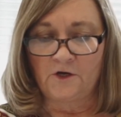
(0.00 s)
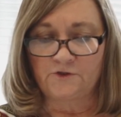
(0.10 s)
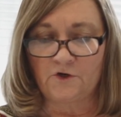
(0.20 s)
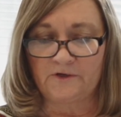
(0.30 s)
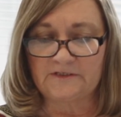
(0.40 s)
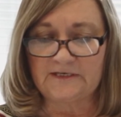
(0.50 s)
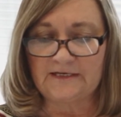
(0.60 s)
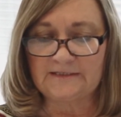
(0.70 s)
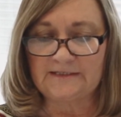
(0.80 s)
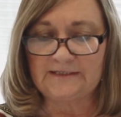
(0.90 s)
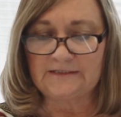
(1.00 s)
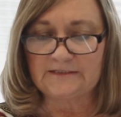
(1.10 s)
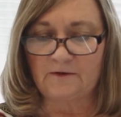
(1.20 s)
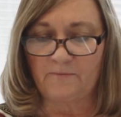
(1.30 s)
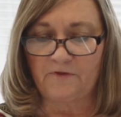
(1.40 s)
So it says
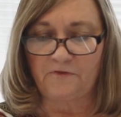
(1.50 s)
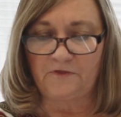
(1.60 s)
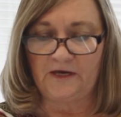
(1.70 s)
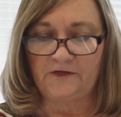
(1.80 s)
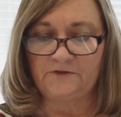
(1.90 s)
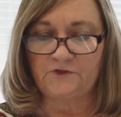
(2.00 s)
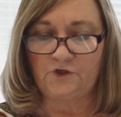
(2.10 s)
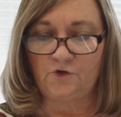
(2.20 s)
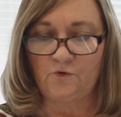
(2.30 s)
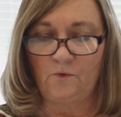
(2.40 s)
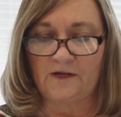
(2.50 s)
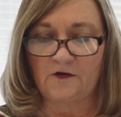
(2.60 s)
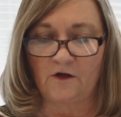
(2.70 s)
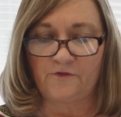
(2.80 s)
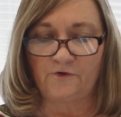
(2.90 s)
list some of the things you
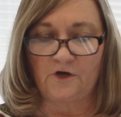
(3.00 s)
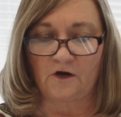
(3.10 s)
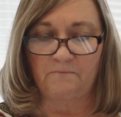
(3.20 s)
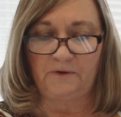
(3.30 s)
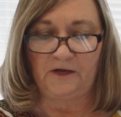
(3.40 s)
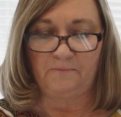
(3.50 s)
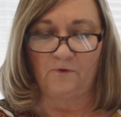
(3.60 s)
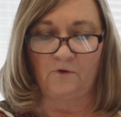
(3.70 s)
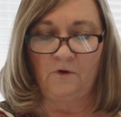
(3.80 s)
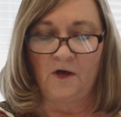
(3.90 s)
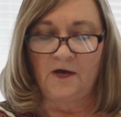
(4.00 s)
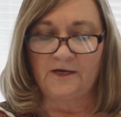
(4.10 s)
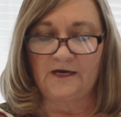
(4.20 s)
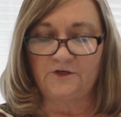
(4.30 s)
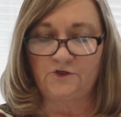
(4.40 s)
and other young people
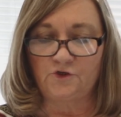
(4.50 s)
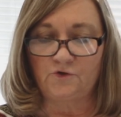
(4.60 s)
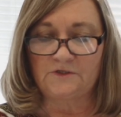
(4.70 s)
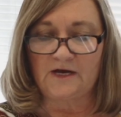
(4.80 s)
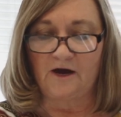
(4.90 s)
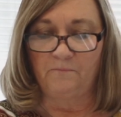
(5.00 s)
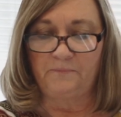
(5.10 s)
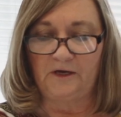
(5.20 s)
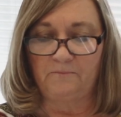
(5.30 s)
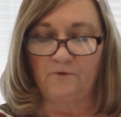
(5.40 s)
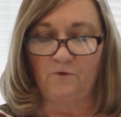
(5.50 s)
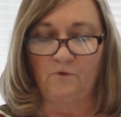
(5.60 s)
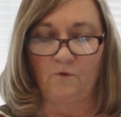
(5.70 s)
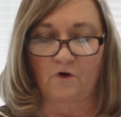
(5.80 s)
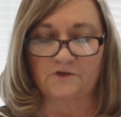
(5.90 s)
can do to help people
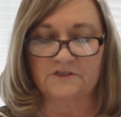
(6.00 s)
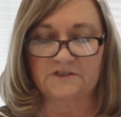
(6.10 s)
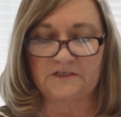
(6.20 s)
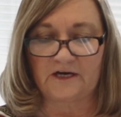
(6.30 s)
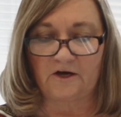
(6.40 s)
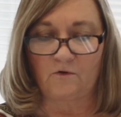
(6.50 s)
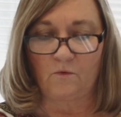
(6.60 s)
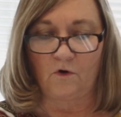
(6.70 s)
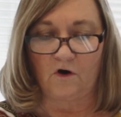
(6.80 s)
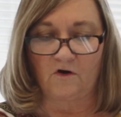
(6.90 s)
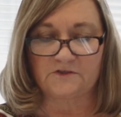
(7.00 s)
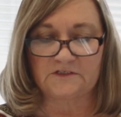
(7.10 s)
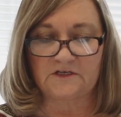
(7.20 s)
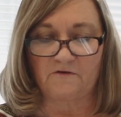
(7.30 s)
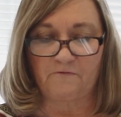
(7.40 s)
who are sick or are
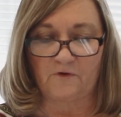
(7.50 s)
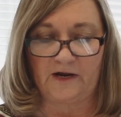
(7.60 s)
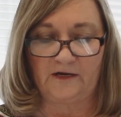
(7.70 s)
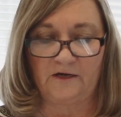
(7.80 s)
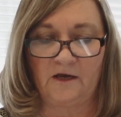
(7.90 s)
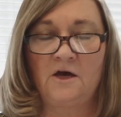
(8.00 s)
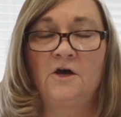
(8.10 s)
suffering.